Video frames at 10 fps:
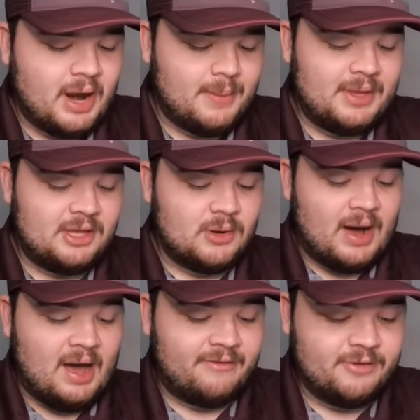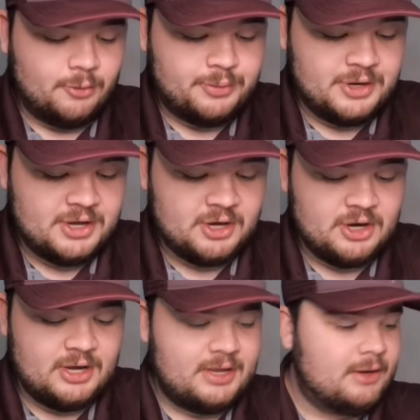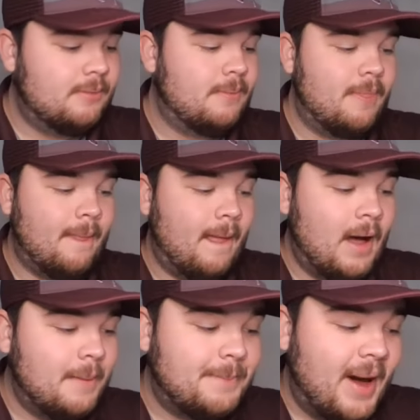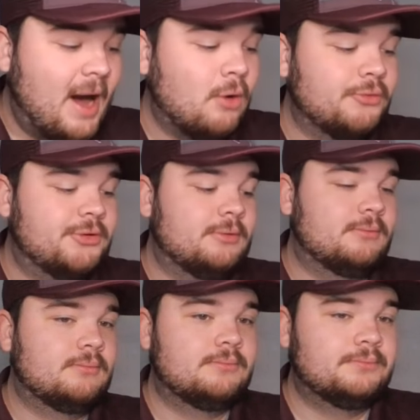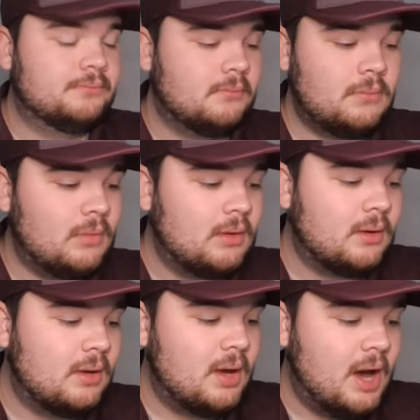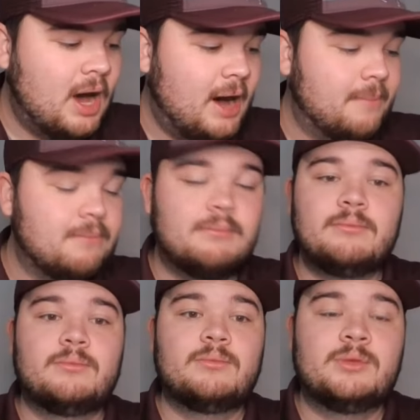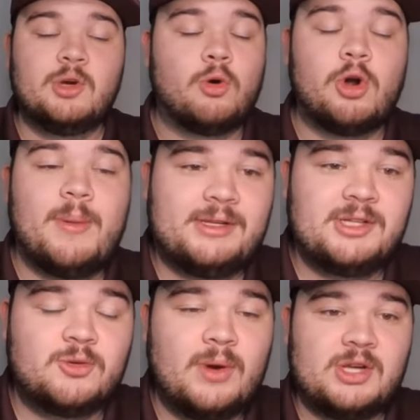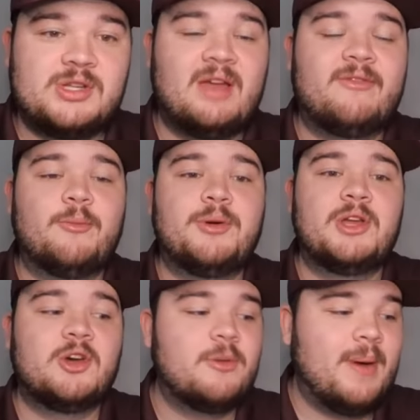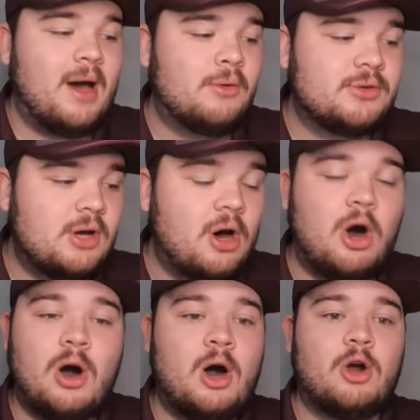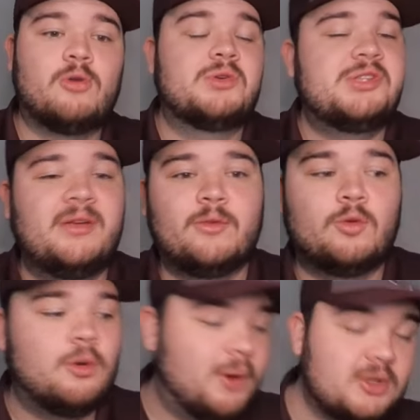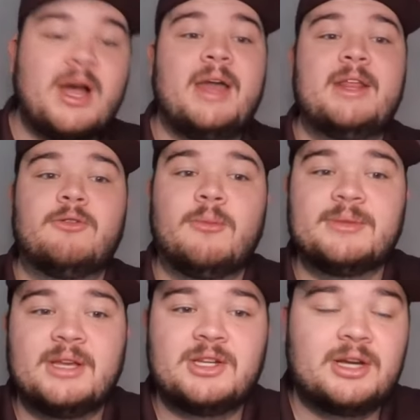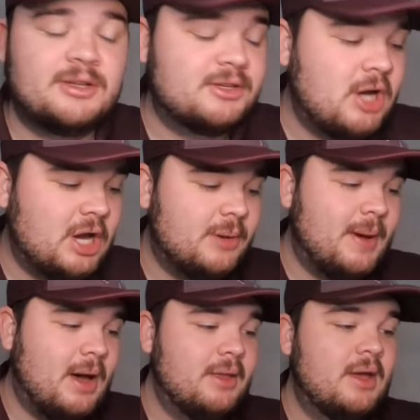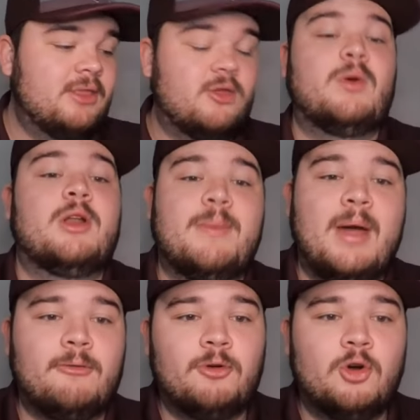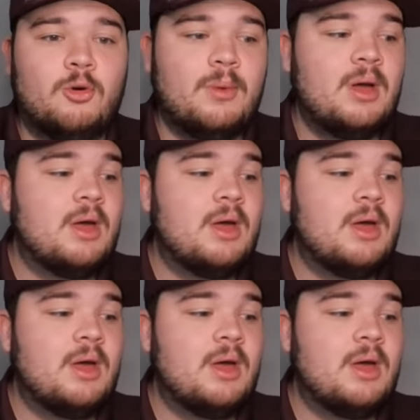mean, you know, I feel pretty good about the quarterback situation. I feel pretty good about our receiver room, our tight end room, as I just got done talking about, the running back room.